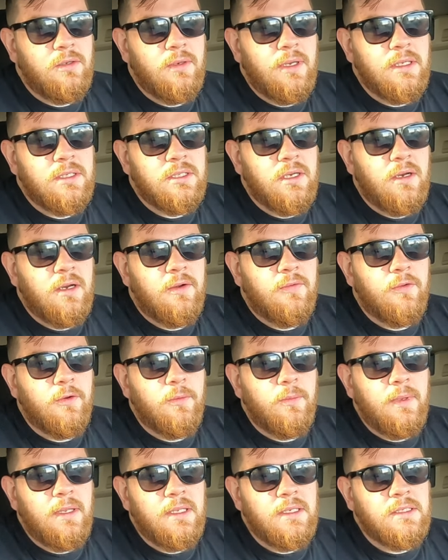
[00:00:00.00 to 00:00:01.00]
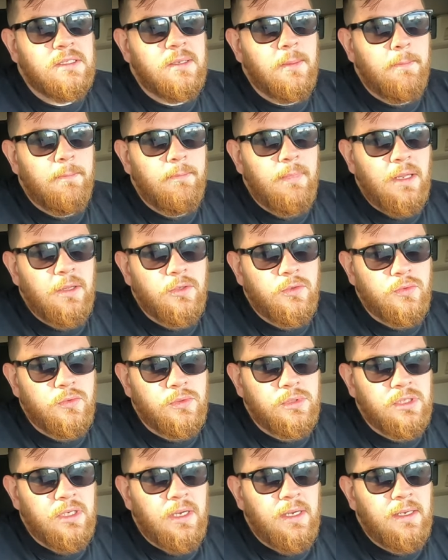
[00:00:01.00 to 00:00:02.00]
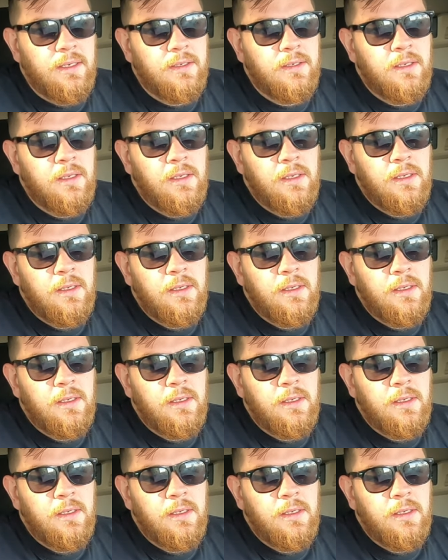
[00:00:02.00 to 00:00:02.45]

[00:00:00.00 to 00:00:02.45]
you get tired from, it's the mental side.